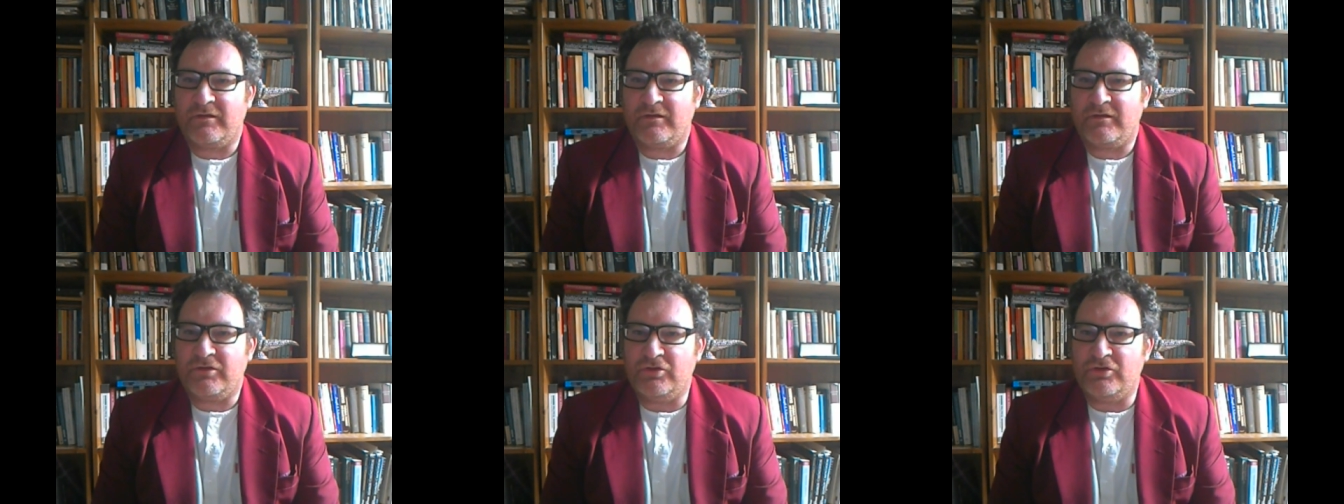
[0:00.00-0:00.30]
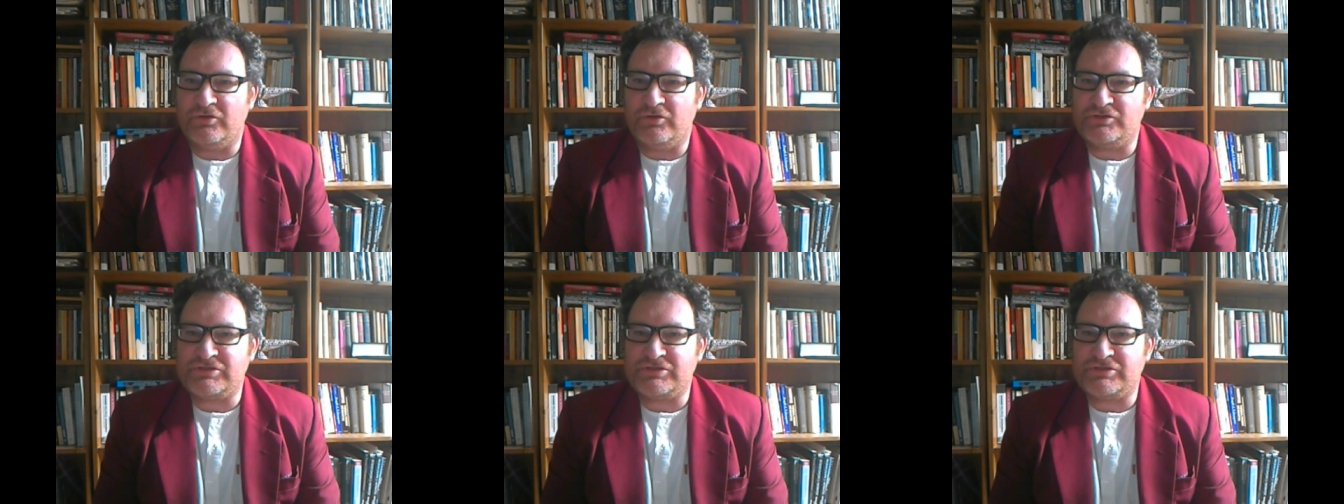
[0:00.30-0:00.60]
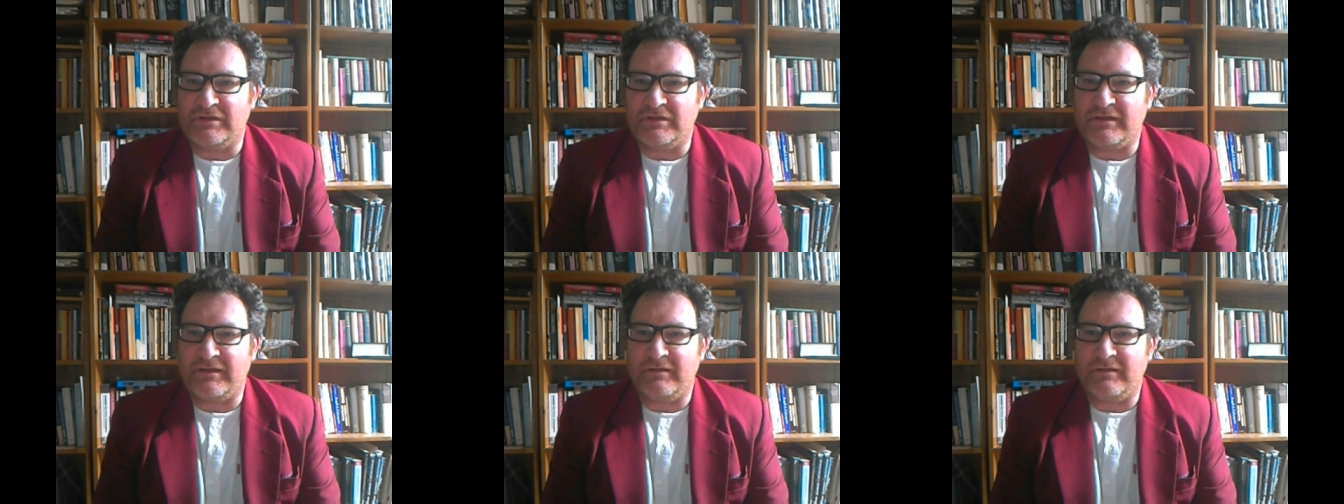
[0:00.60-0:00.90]

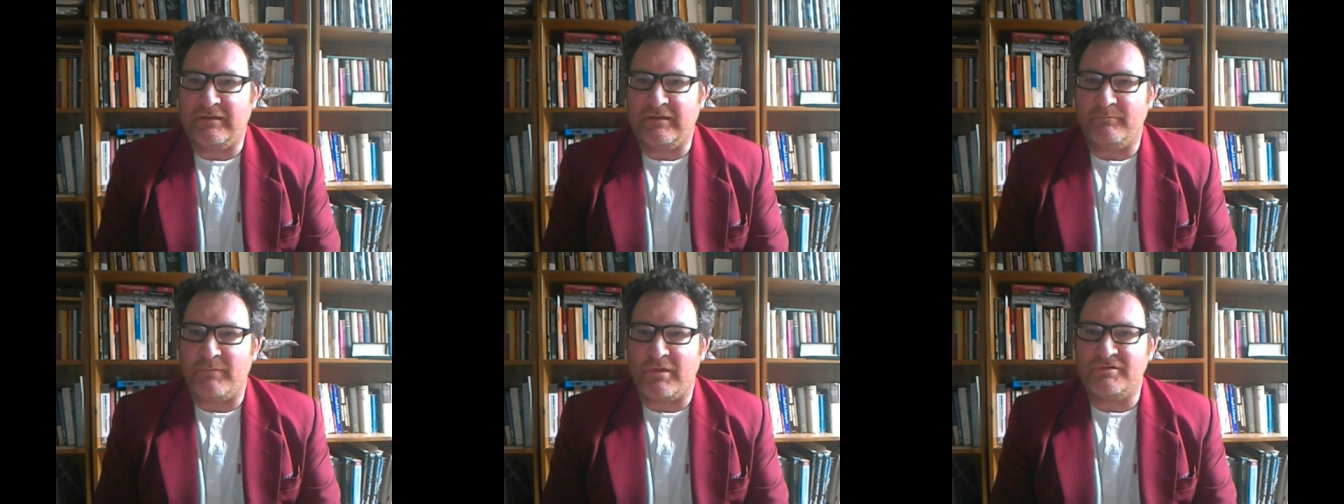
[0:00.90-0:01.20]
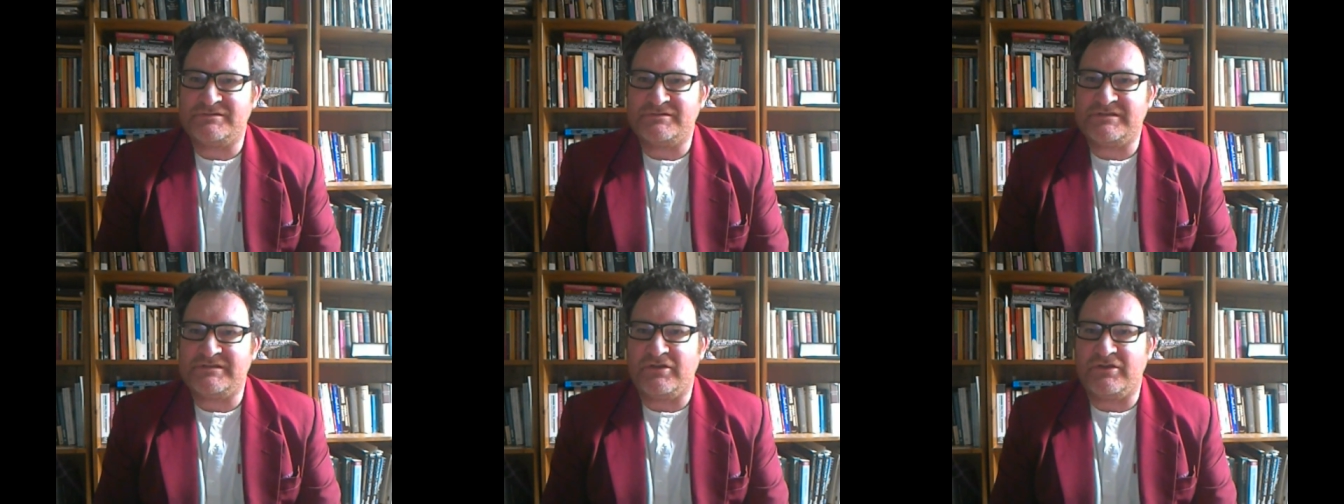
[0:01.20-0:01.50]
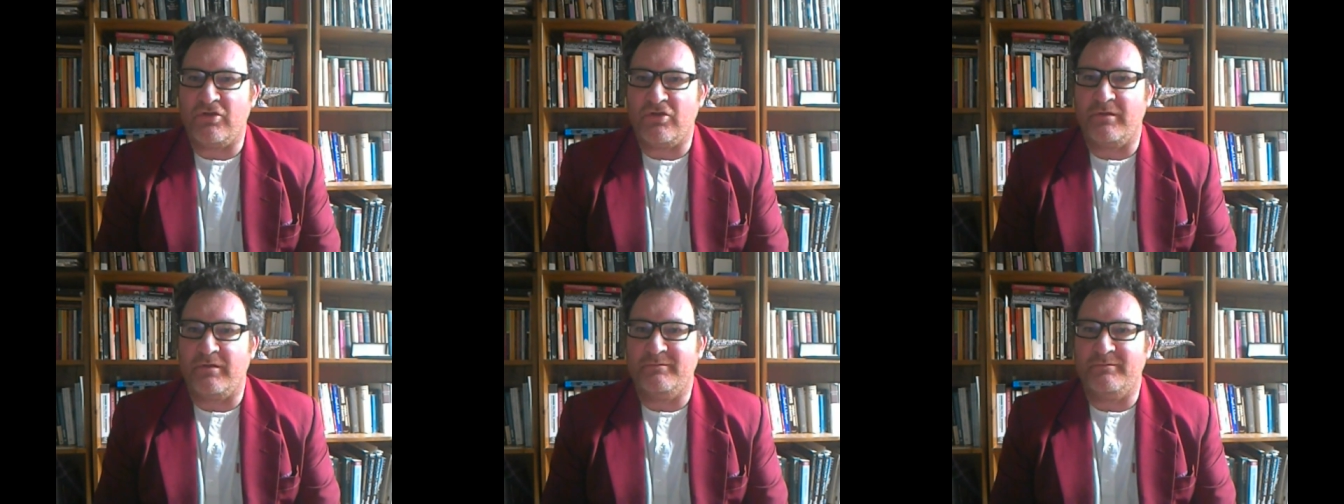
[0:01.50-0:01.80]
Usually, most
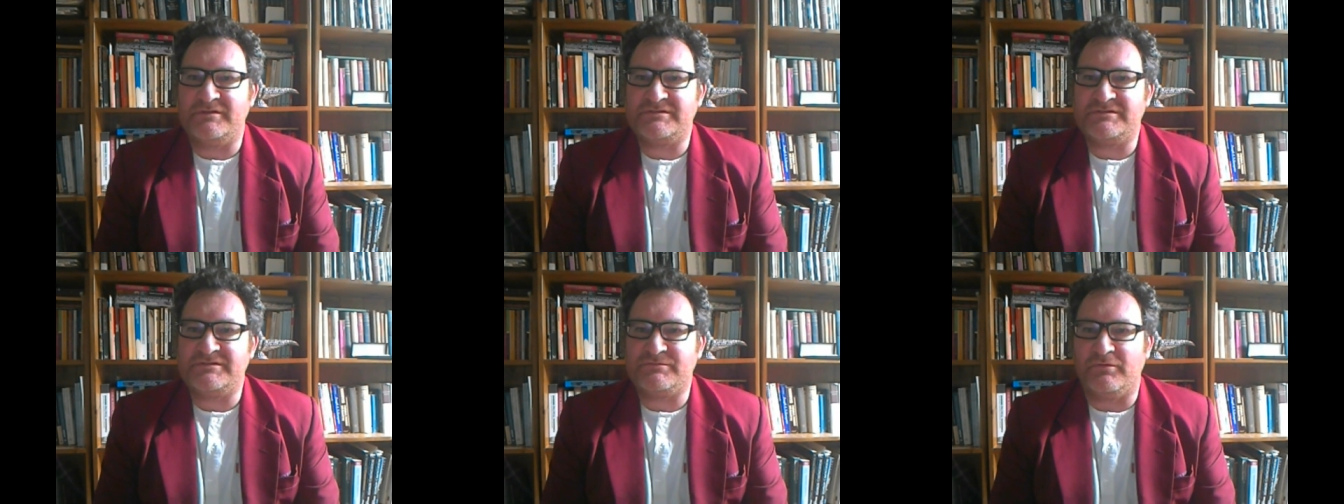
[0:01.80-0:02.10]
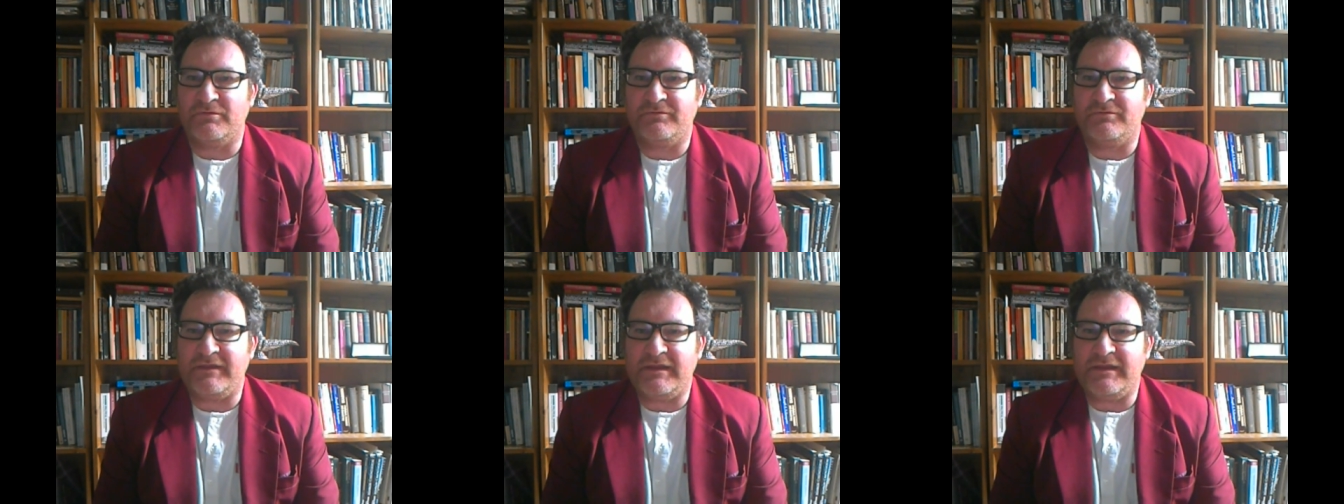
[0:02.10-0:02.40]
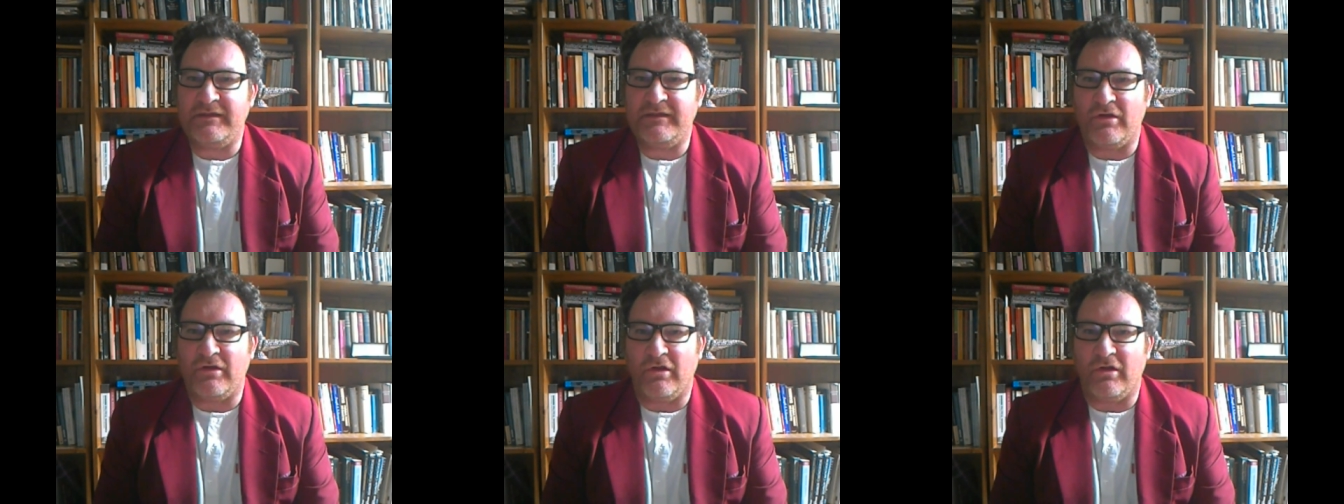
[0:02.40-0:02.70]
economists will
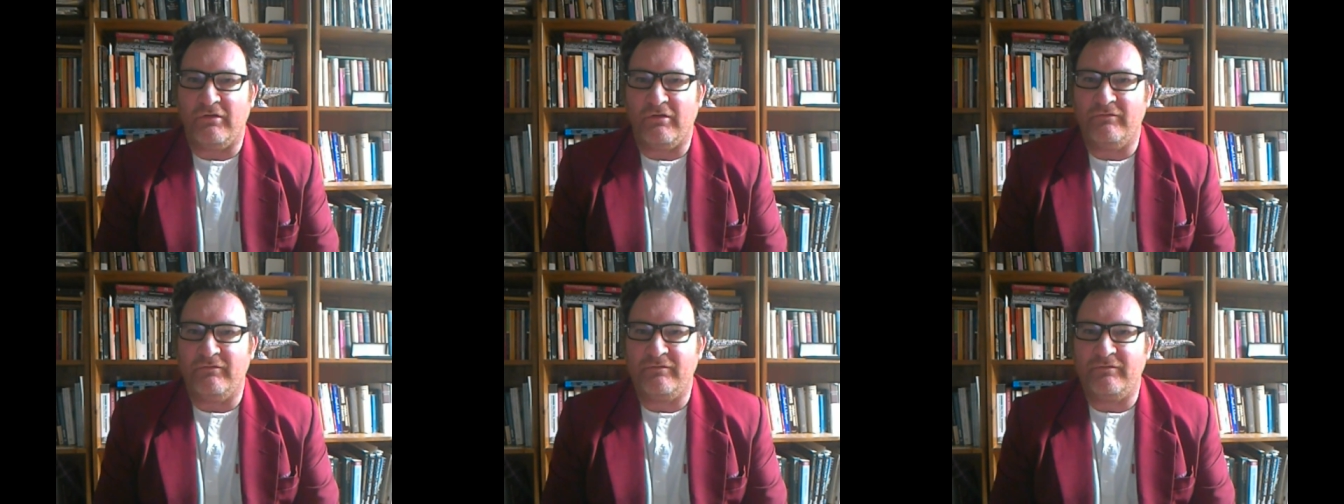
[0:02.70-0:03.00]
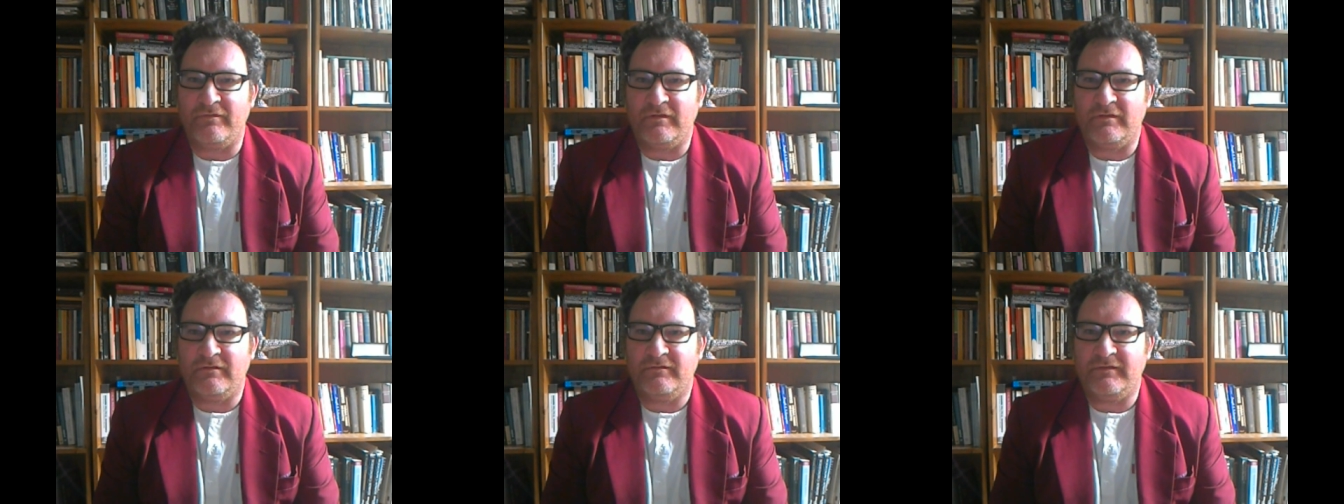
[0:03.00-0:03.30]
think of